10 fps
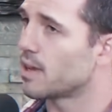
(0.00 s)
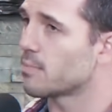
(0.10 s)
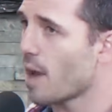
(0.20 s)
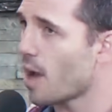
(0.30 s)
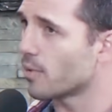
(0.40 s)

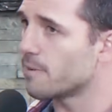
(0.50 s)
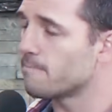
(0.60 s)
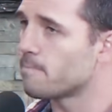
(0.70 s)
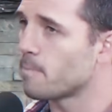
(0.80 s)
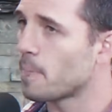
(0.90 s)
and power,
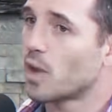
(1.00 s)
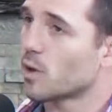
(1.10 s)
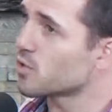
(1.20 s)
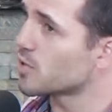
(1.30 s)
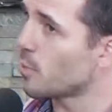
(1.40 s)
they
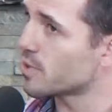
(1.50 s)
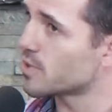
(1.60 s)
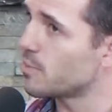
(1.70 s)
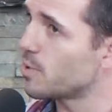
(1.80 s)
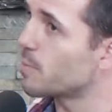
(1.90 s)
are somewhat
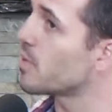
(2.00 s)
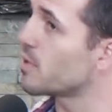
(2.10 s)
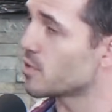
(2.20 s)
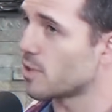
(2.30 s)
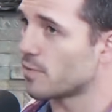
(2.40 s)
similar, but then
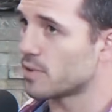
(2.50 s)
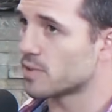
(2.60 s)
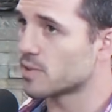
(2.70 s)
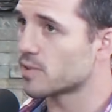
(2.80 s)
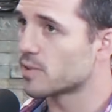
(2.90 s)
there's
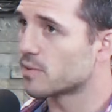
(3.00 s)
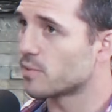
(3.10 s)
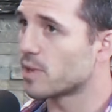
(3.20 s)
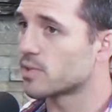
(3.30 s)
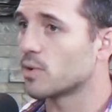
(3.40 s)
differences,
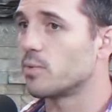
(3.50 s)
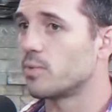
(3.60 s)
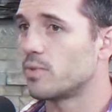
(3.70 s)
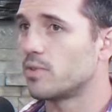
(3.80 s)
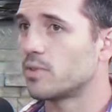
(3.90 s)
right?
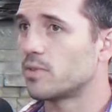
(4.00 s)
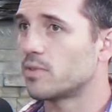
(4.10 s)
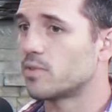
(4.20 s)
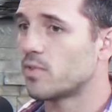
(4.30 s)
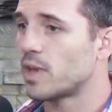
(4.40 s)
So
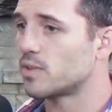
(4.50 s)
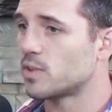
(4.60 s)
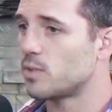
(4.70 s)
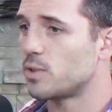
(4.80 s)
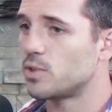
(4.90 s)
things
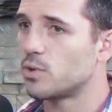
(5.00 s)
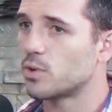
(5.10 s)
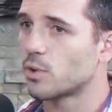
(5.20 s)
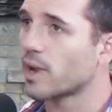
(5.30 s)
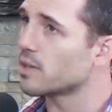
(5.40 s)
that you would do
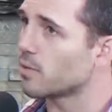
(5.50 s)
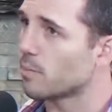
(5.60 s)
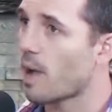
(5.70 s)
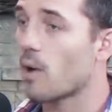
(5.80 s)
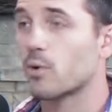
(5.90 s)
correctly
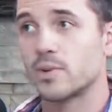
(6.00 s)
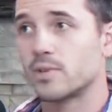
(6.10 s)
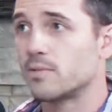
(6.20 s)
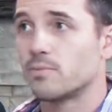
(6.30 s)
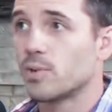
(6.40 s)
for power
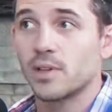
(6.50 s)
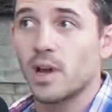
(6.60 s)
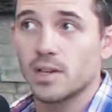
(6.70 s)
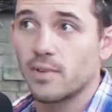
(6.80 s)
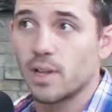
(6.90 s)
would really
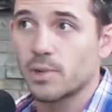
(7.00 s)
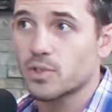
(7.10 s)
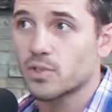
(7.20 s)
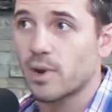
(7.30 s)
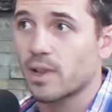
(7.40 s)
not develop
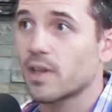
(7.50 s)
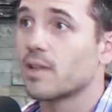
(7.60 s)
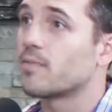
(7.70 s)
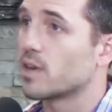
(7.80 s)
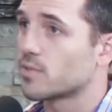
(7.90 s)
much strength,
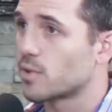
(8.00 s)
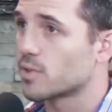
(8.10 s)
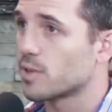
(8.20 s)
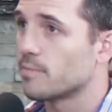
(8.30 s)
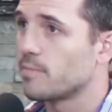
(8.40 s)
and vice
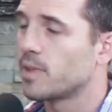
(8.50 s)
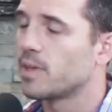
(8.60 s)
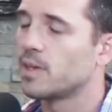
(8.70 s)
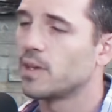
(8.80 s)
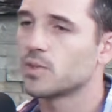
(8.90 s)
versa.
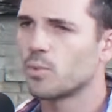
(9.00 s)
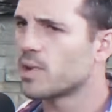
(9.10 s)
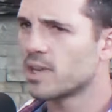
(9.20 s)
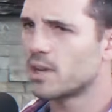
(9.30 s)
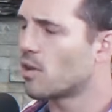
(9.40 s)
So
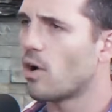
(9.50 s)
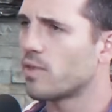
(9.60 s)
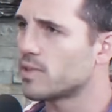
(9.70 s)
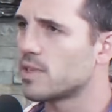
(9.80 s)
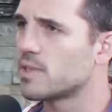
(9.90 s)
we can get into all
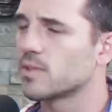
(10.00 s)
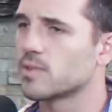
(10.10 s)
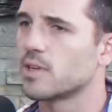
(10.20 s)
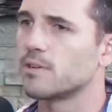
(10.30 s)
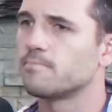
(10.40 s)
these
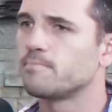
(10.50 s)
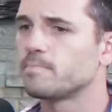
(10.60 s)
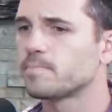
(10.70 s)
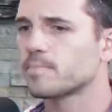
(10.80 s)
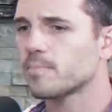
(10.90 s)
details later.
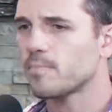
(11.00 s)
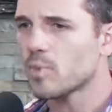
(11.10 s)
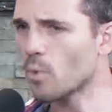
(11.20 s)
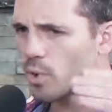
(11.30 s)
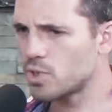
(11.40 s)

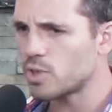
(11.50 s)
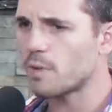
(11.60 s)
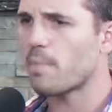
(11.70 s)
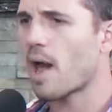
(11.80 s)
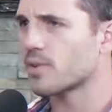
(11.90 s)
Once you
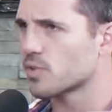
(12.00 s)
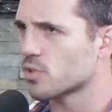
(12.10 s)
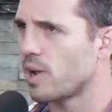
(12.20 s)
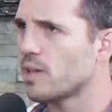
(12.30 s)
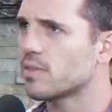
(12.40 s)
get past
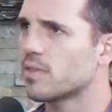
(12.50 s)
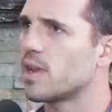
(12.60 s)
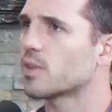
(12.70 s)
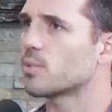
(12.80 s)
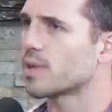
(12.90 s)
strength, then the
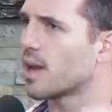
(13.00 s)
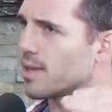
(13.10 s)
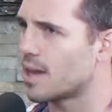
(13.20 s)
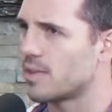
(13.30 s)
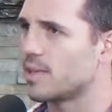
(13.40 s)
next one kind
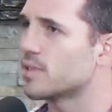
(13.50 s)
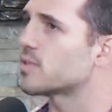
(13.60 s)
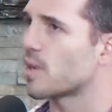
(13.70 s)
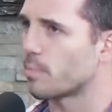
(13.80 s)
of down the list is